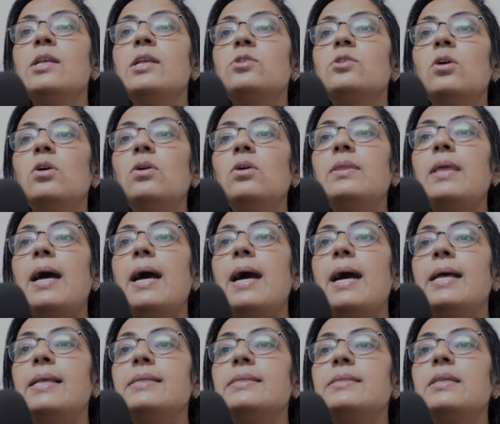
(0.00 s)
So the
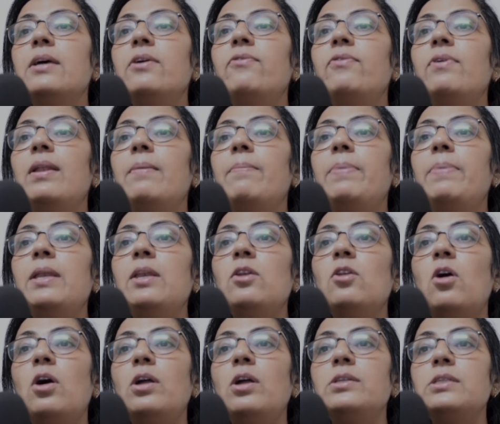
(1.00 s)
answer will be
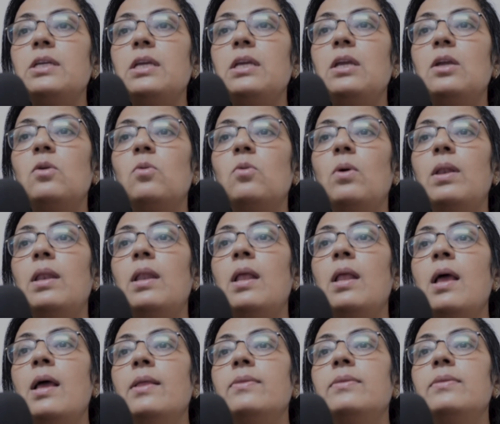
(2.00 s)
not equal.
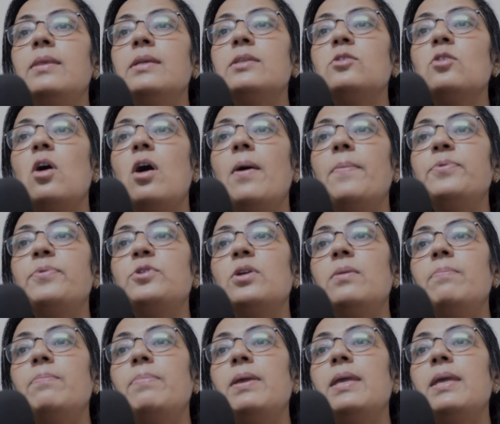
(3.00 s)
This
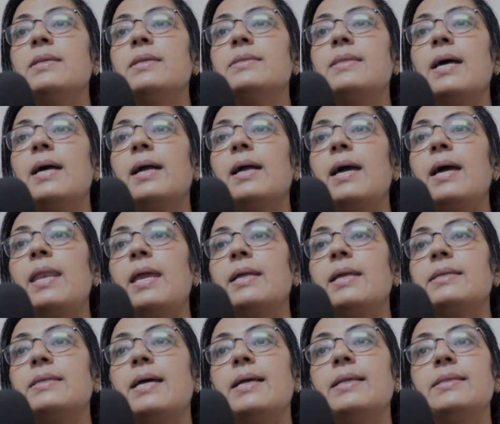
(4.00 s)
option B is the
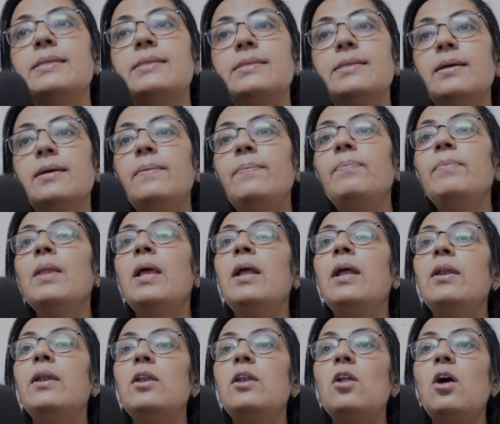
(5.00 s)
correct answer.
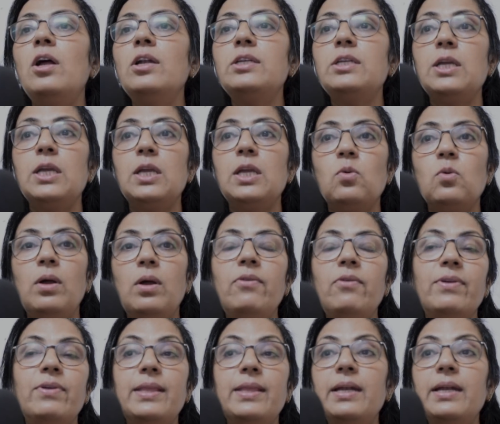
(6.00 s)
Not equal
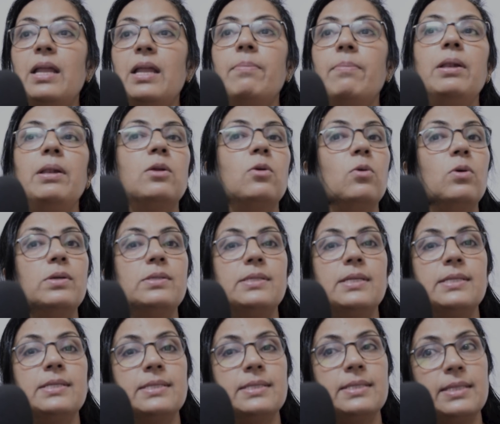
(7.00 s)
within double quotes
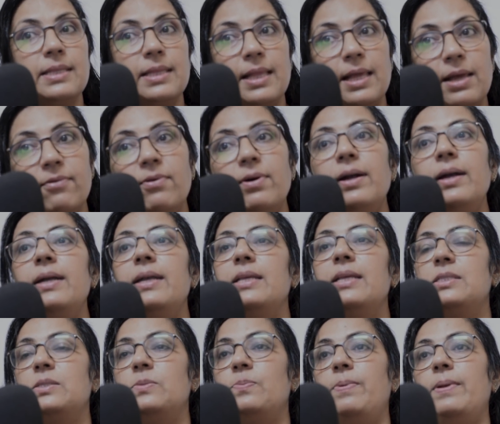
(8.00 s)
is never
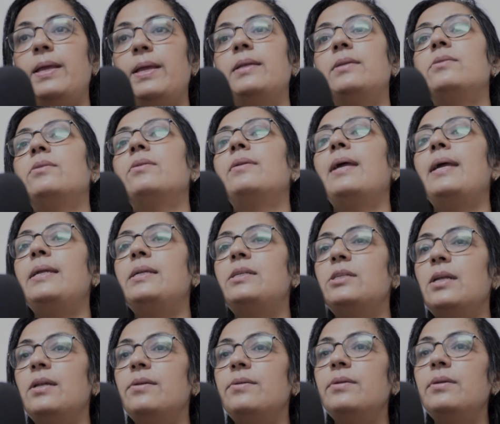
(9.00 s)
displayed. Right,
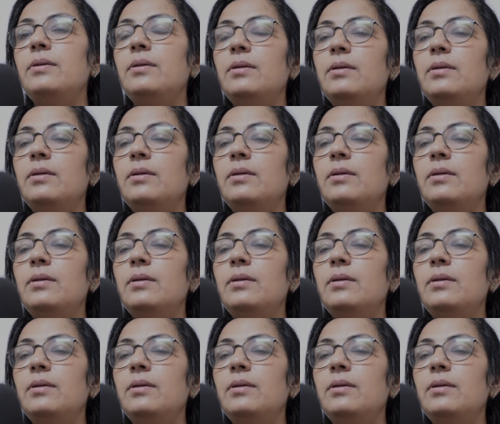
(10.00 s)
children?